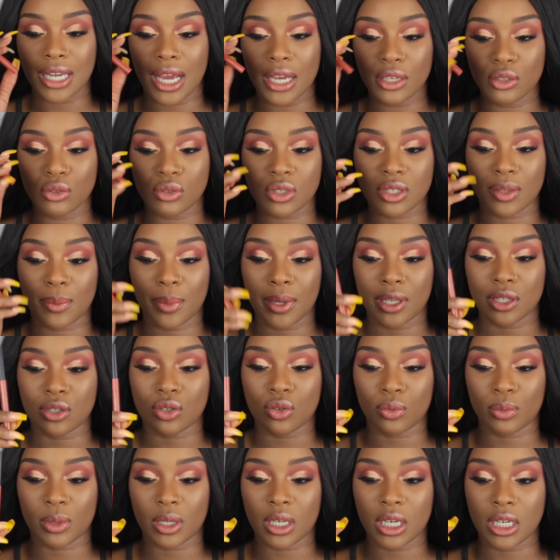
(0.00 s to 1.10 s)
Not use the
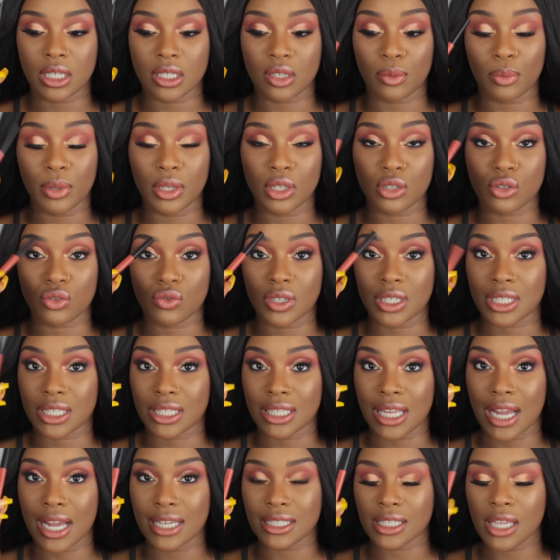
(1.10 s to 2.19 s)
pencil because the pencil is
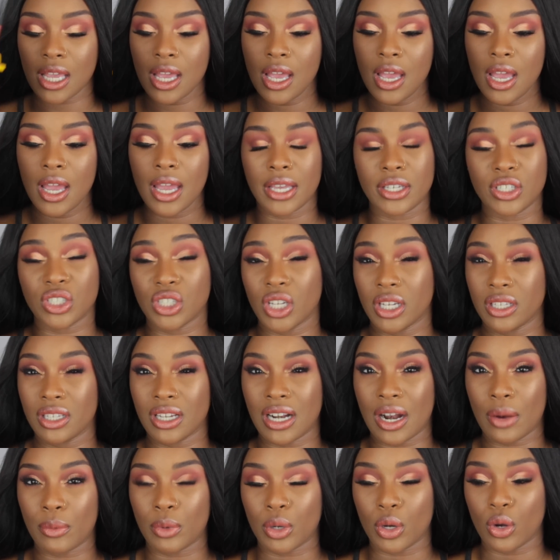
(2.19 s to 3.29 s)
not a shade that
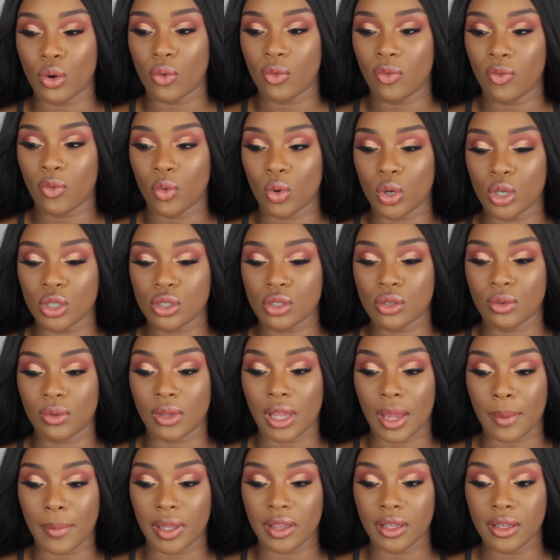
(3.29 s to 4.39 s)
I would go for to
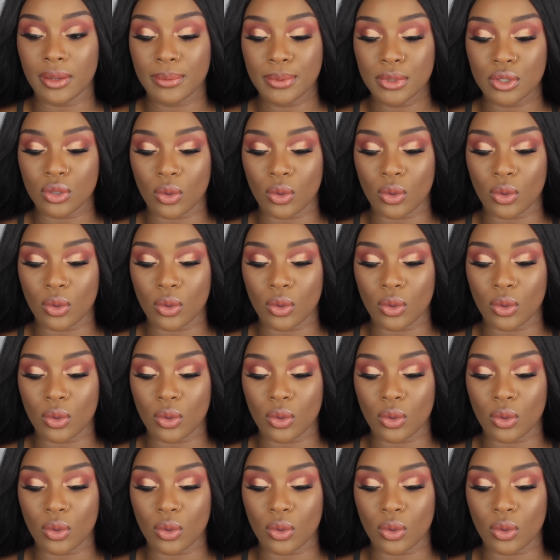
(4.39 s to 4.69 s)
line my lips.